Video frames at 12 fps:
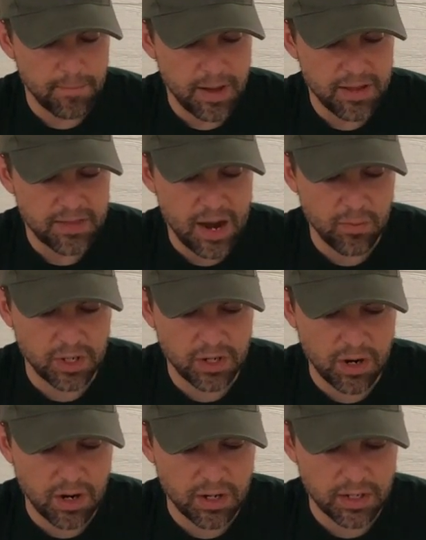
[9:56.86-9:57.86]
in that
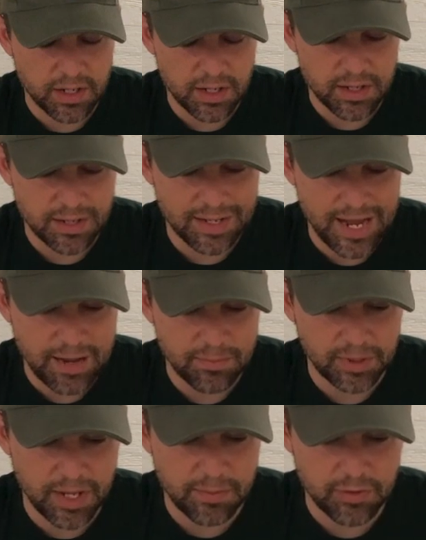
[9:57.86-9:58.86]
regard,
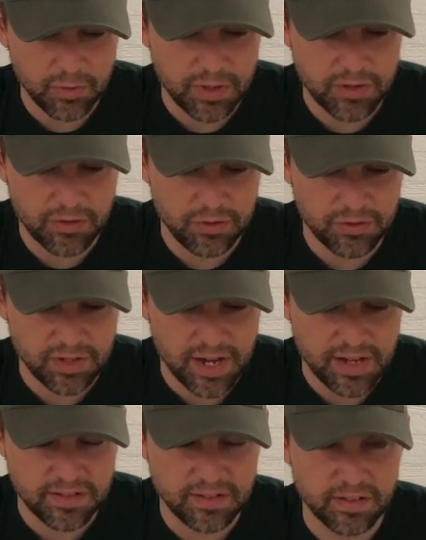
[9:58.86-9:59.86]
gameplay between the two
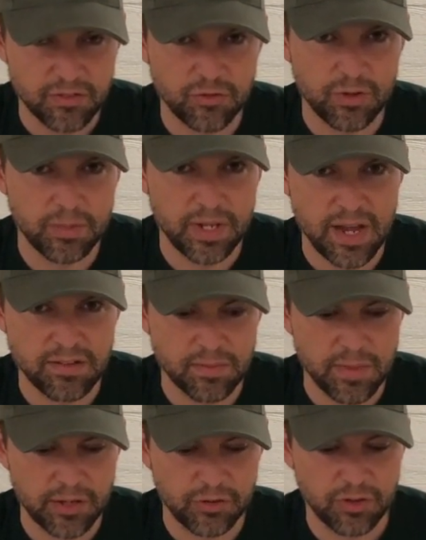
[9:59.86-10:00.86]
sides is extremely
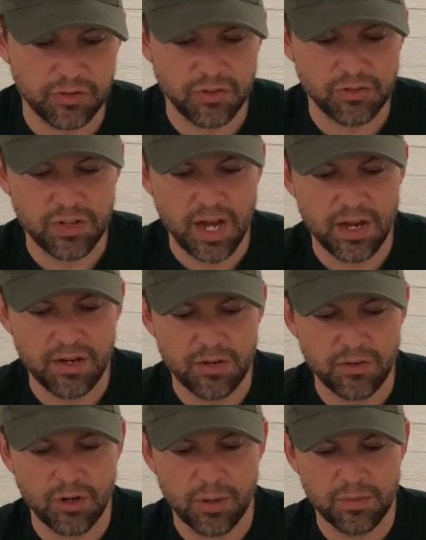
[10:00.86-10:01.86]
asymmetric, just not in
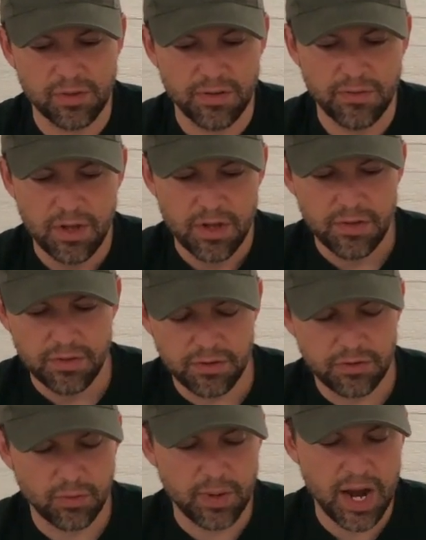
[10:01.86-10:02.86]
terms of the
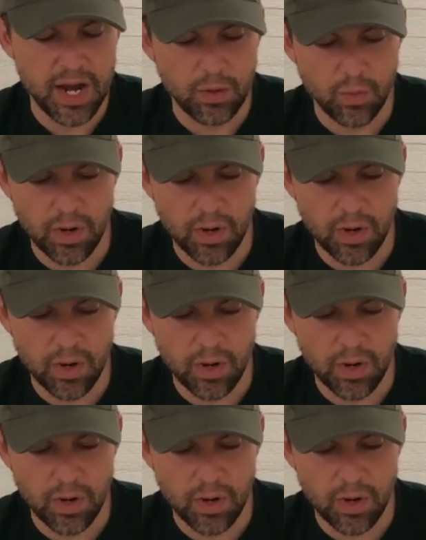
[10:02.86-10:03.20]
terrain and